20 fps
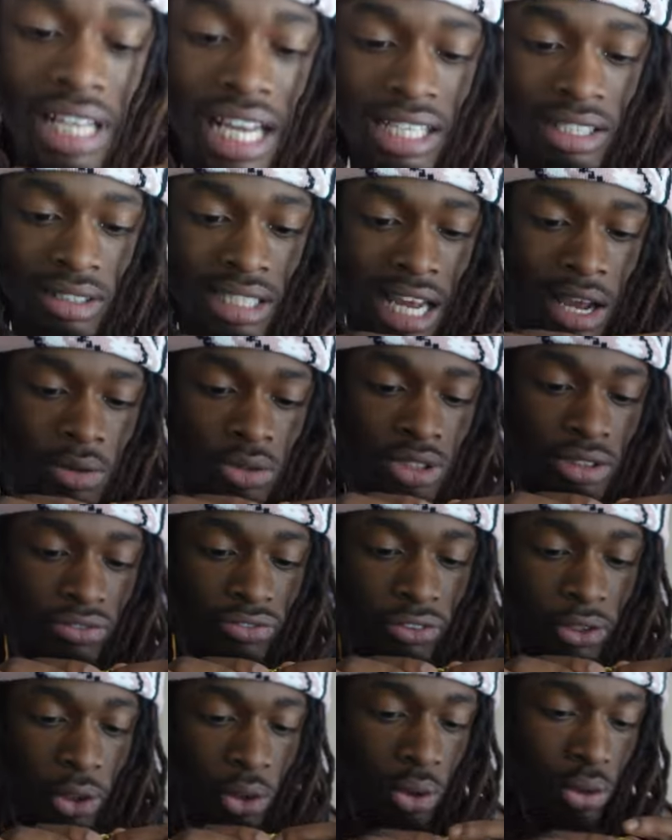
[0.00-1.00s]
that was a
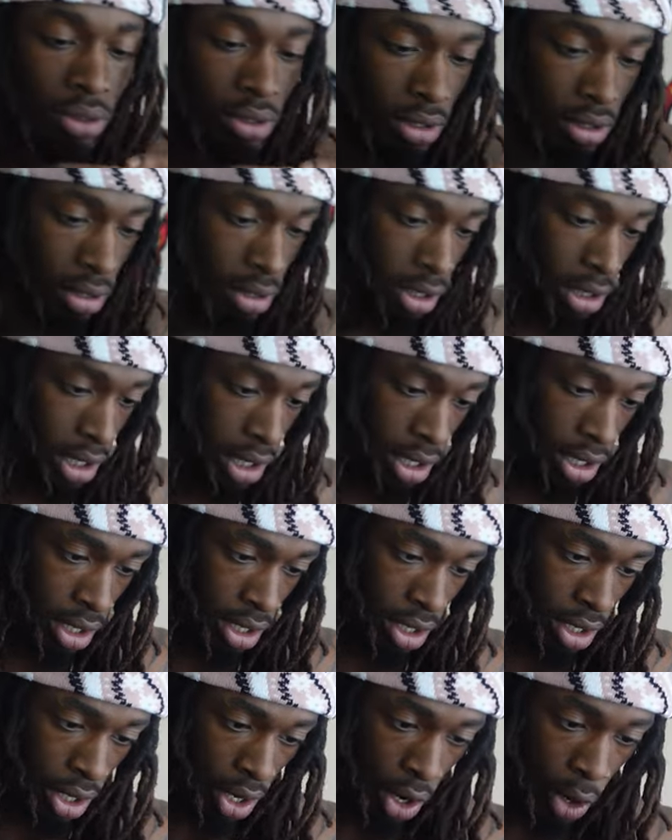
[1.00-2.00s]
fluke
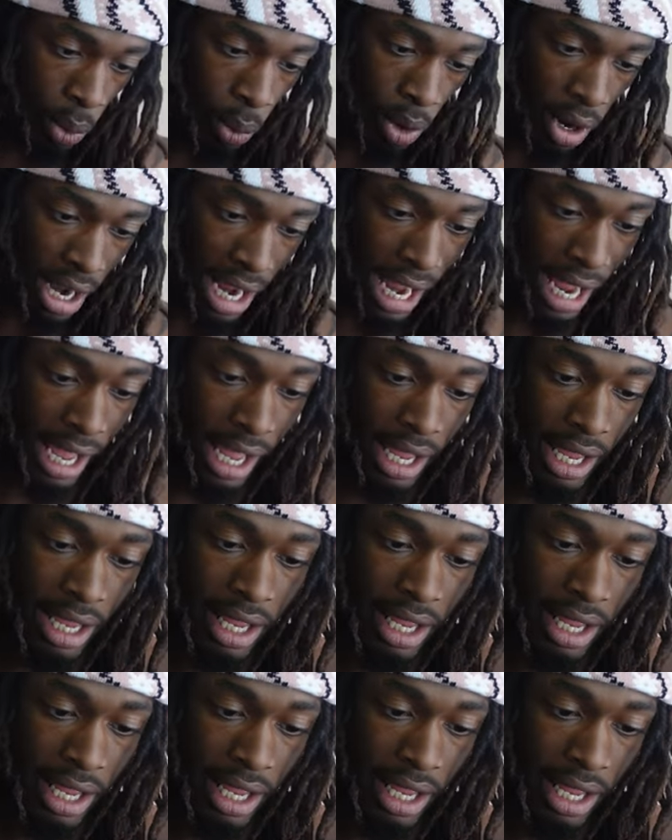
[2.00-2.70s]
or what.